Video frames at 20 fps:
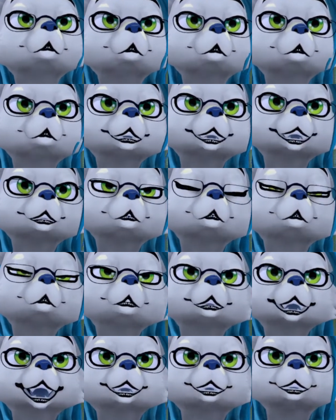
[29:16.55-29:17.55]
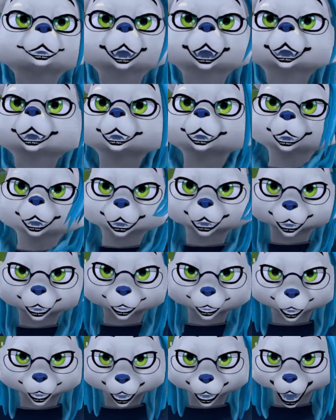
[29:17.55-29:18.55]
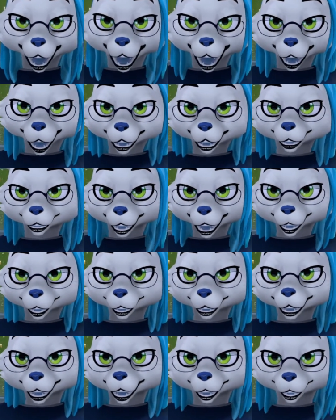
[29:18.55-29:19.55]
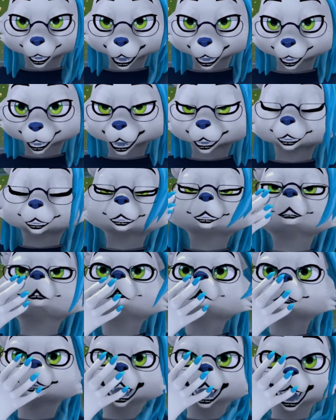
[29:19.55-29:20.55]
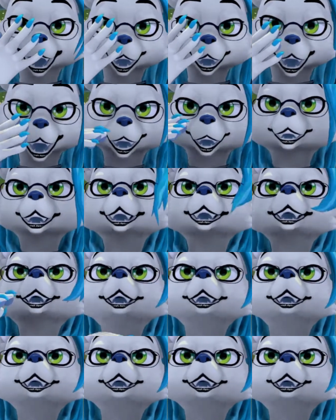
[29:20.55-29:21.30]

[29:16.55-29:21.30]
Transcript: an exponential amount of masquerade breaches that are going to lead to an